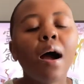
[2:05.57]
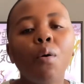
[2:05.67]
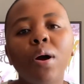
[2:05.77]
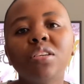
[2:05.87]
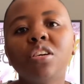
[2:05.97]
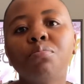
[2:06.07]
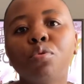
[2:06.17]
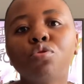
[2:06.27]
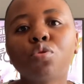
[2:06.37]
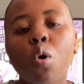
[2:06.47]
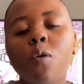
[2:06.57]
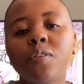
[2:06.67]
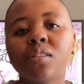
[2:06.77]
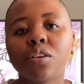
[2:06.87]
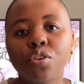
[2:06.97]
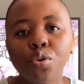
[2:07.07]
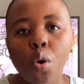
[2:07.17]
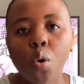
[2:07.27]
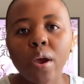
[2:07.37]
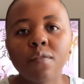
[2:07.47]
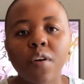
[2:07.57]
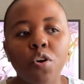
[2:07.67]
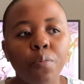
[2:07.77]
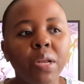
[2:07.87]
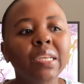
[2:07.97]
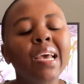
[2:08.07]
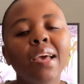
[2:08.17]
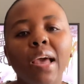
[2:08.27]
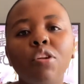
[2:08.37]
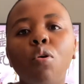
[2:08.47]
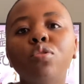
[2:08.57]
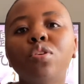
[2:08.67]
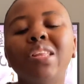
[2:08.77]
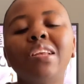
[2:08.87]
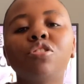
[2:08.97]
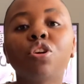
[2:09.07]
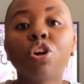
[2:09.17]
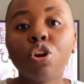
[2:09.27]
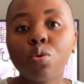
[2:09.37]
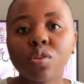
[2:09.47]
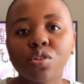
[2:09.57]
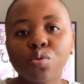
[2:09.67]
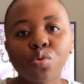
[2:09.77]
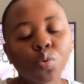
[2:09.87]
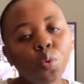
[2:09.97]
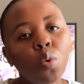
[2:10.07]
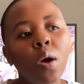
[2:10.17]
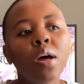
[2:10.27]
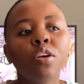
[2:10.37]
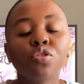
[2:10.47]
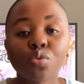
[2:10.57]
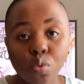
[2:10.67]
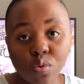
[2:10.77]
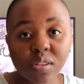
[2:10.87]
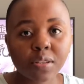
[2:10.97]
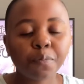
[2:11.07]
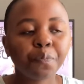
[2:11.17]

I wanted more so of a secure environment, and also that is closer to schools,